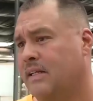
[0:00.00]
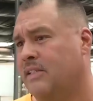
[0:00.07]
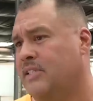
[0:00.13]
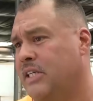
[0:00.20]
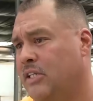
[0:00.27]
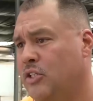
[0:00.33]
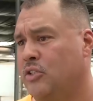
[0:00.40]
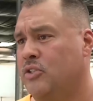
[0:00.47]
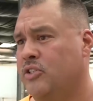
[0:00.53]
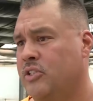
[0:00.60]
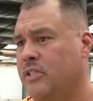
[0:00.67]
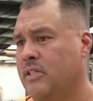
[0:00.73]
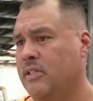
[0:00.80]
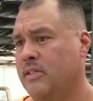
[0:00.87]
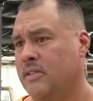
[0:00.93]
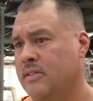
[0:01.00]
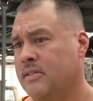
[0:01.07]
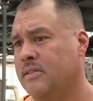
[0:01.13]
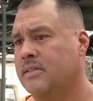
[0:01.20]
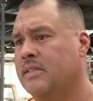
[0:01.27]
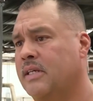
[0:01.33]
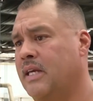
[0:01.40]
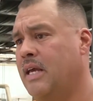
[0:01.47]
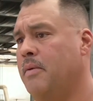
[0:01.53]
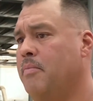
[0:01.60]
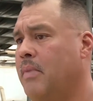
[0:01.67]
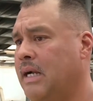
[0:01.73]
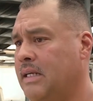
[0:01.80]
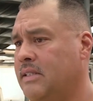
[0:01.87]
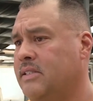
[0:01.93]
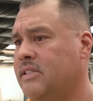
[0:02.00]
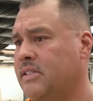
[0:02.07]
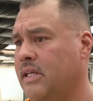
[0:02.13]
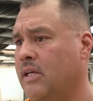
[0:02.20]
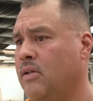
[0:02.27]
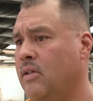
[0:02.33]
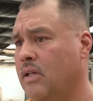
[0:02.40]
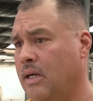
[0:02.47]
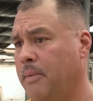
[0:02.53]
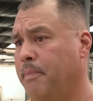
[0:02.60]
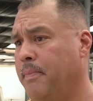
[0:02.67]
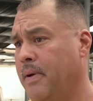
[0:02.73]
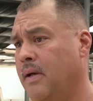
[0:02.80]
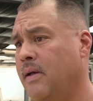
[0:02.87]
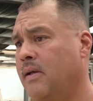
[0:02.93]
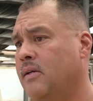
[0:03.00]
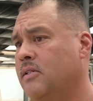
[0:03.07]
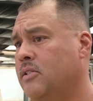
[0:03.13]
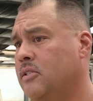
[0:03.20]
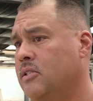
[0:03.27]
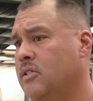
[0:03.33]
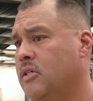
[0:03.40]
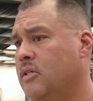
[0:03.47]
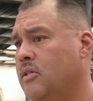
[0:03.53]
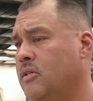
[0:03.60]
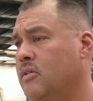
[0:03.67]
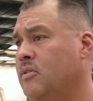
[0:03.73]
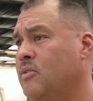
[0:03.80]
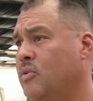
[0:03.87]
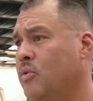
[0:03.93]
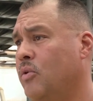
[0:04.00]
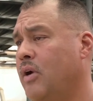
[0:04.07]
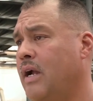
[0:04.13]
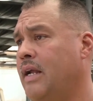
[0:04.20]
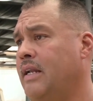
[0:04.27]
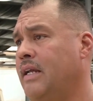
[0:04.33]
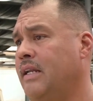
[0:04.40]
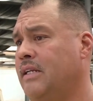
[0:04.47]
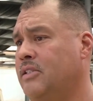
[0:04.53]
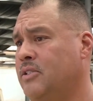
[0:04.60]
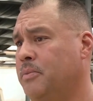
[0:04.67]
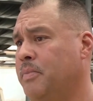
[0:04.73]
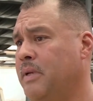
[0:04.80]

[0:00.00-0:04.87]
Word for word: continues to keep my skill up to where I need it to